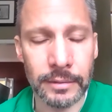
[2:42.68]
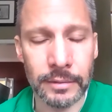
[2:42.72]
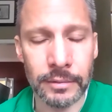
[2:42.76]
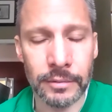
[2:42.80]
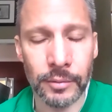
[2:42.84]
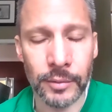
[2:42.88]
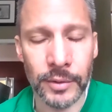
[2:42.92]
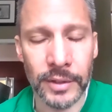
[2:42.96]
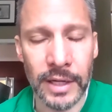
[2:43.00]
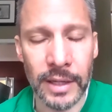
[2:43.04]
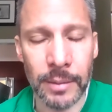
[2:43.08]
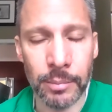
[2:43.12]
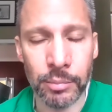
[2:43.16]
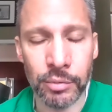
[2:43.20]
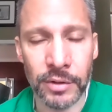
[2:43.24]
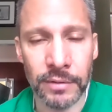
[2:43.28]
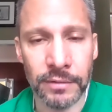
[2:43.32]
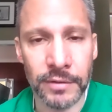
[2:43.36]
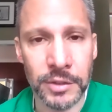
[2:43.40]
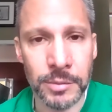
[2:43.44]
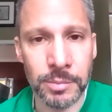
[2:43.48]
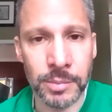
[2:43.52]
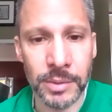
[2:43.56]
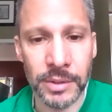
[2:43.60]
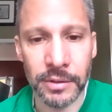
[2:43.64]
during that
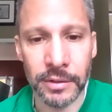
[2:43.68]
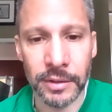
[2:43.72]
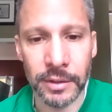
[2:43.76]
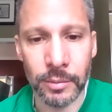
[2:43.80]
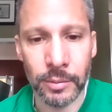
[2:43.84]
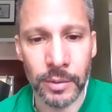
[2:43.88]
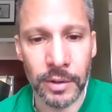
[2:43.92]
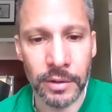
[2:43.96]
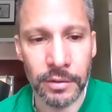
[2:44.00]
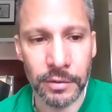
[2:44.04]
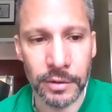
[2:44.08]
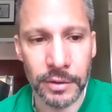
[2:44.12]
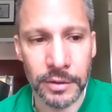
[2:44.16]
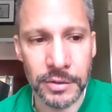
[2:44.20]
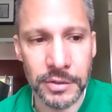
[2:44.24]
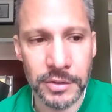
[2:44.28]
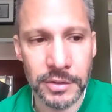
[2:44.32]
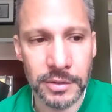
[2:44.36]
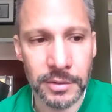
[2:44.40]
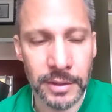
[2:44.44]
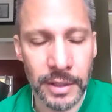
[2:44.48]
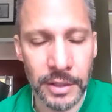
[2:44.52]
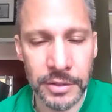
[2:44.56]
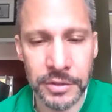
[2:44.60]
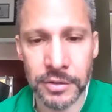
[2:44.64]
previous period, whether
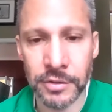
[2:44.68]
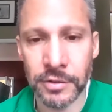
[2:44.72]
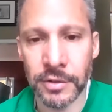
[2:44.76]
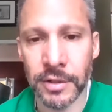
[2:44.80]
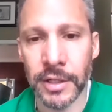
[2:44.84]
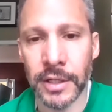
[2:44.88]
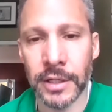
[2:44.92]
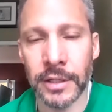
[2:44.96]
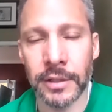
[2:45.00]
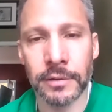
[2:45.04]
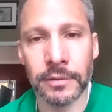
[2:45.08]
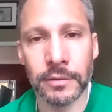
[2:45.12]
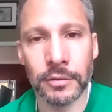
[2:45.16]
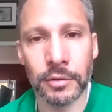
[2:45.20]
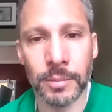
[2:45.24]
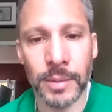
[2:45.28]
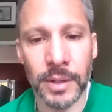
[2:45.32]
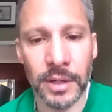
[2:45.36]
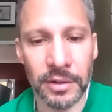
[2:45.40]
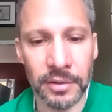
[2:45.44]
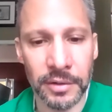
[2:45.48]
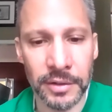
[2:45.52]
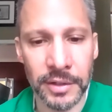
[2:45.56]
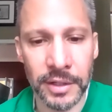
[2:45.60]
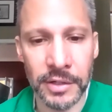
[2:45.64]
it's yesterday, do
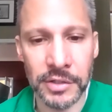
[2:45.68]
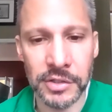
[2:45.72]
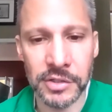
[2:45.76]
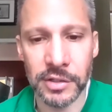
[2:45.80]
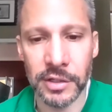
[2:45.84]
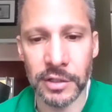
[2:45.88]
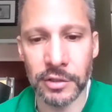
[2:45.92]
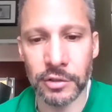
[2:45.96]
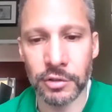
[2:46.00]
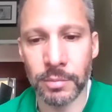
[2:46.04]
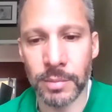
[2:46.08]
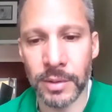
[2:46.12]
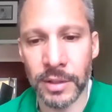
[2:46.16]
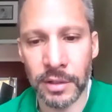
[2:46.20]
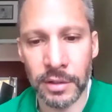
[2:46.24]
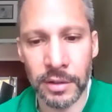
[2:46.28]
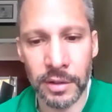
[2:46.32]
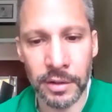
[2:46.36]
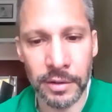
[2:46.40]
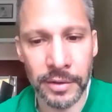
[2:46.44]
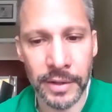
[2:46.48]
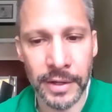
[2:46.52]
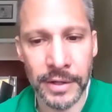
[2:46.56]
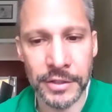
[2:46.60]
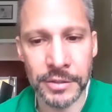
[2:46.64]
better than yesterday, do better
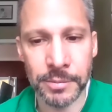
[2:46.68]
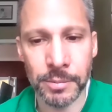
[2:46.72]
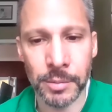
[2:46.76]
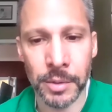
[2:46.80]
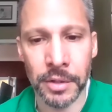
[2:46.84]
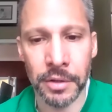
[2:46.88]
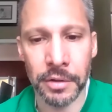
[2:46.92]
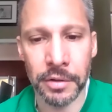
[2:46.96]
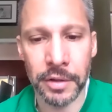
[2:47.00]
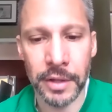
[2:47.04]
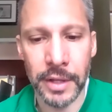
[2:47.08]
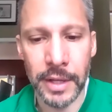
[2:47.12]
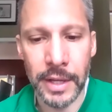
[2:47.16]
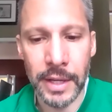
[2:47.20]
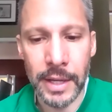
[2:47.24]
than last month.